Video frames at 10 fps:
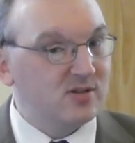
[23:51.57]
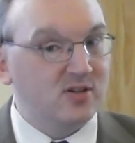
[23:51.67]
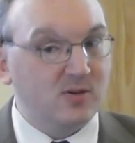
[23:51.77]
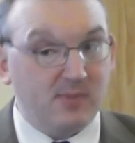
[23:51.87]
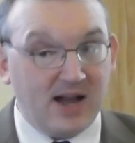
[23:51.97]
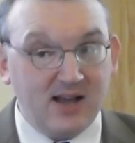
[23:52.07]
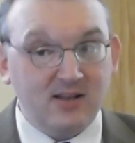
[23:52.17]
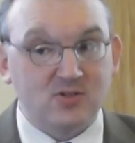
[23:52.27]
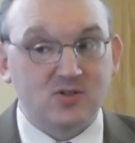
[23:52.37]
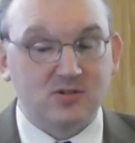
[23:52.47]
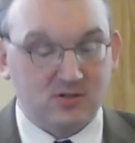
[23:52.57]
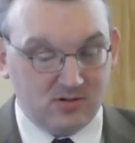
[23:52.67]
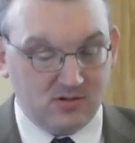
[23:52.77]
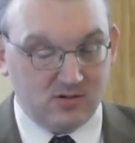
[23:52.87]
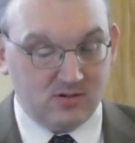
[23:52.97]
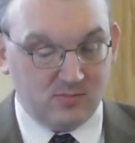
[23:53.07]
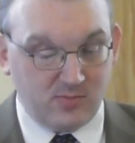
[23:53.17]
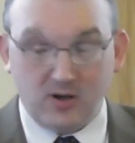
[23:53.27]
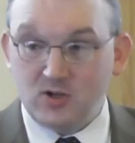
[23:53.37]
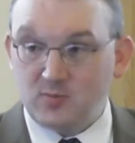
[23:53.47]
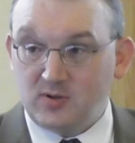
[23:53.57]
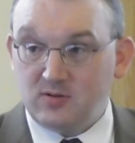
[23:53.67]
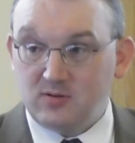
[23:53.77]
demands punishment.